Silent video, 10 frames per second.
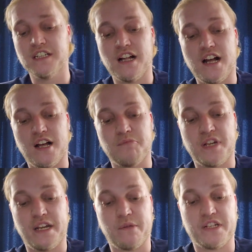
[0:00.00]
But
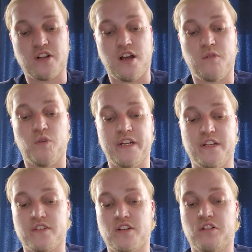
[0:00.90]
anyway, draw a
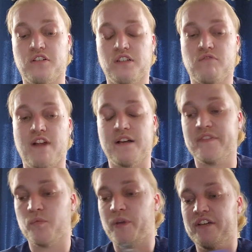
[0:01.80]
1-inch circle around
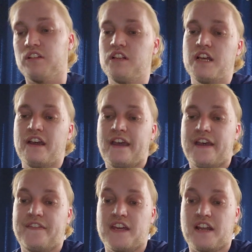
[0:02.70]
the wheel,
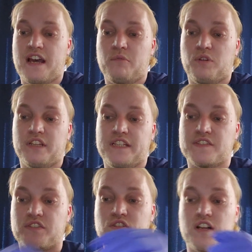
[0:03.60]
and then I will
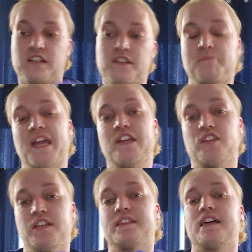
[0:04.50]
instruct the
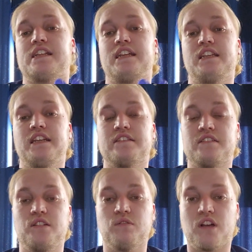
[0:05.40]
patient that he needs
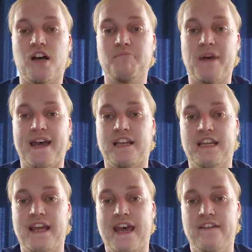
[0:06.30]
to come back
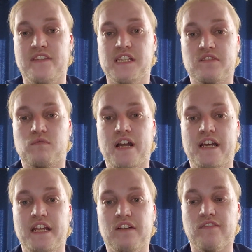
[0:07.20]
and have this
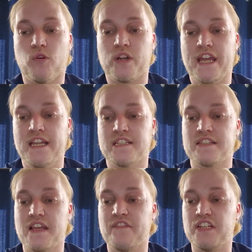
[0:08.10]
read in 48 to
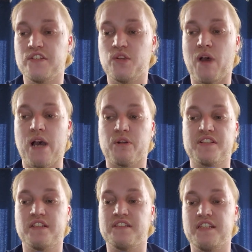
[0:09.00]
72
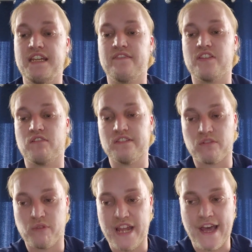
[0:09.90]
hours to see if there is a
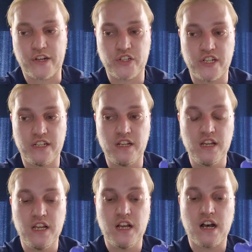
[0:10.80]
reaction.
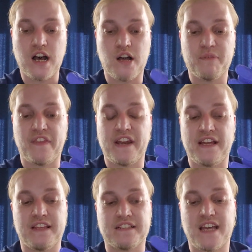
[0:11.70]
And then
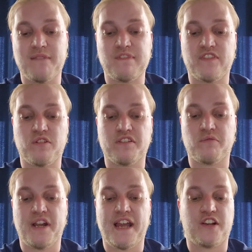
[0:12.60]
at that time, if there is a
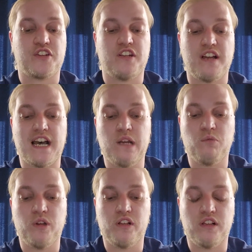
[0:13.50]
reaction, I
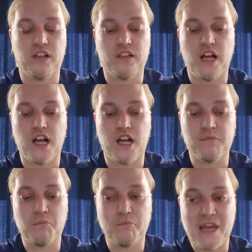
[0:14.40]
will
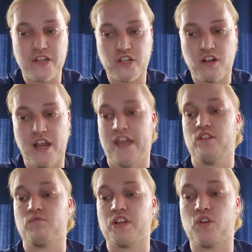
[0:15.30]
measure
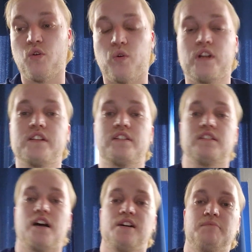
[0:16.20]
and record
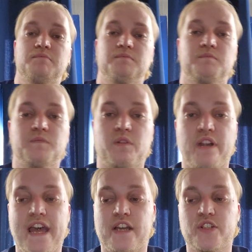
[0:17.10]
the
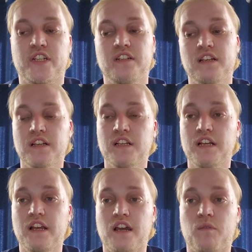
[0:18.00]
reaction.
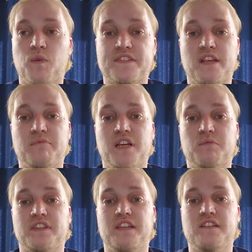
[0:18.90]
And once I'm done
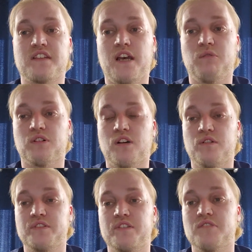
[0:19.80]
with this, I will
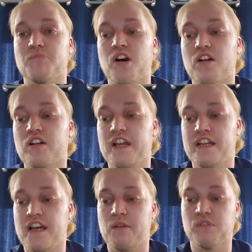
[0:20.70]
go to the MAR
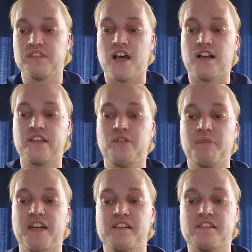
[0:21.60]
and I will
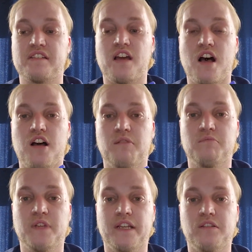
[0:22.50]
document,
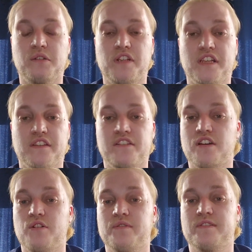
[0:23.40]
including the
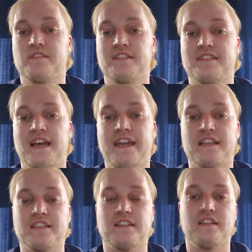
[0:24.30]
dose, the
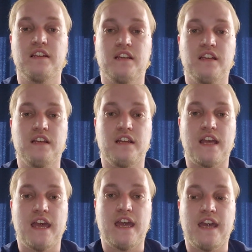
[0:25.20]
site,
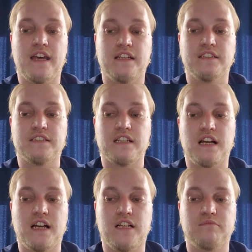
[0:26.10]
and
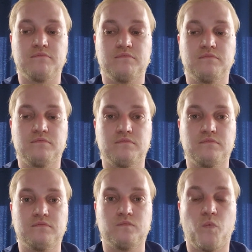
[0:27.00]

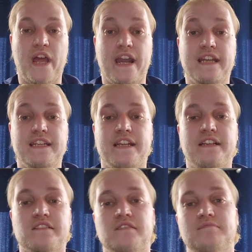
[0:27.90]
when I did it.